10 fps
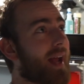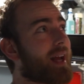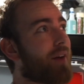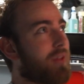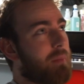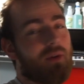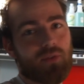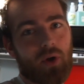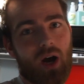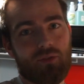cut the
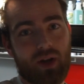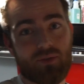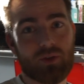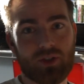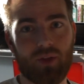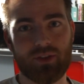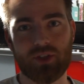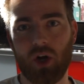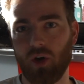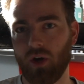muffler off when I first got this
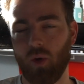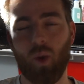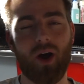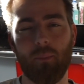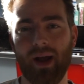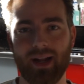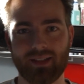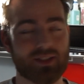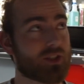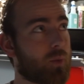car a while back
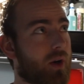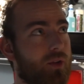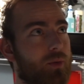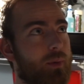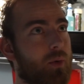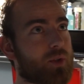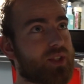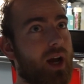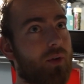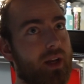because I just wanted a little bit more
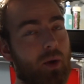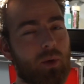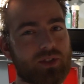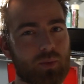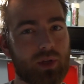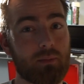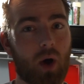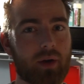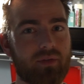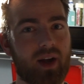sound, and I wasn't really
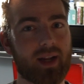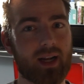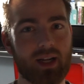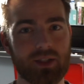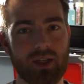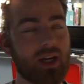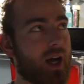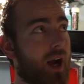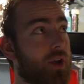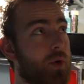modifying it.
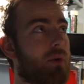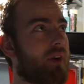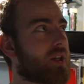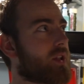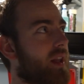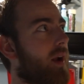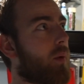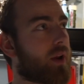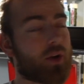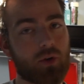I knew eventually that I
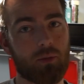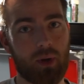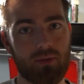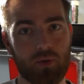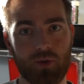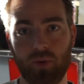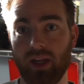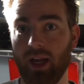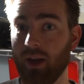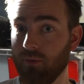wanted to do a muffler
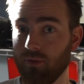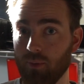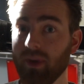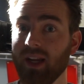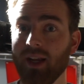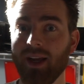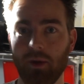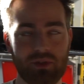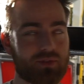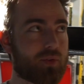delete, and for me, it
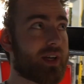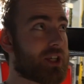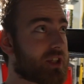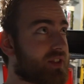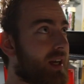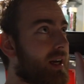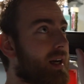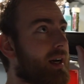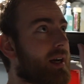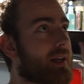was free to just
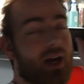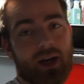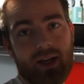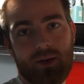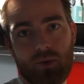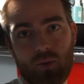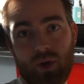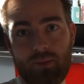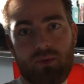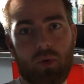cut it
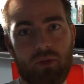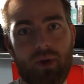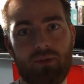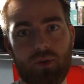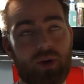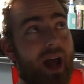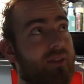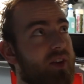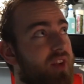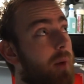right before the muffler and have
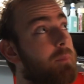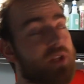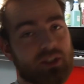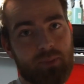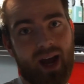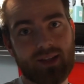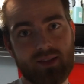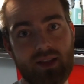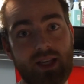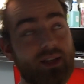it dump just
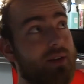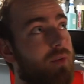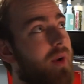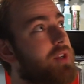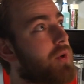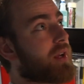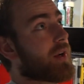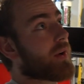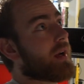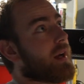past the differential
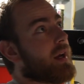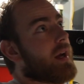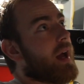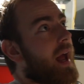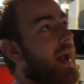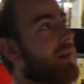here. And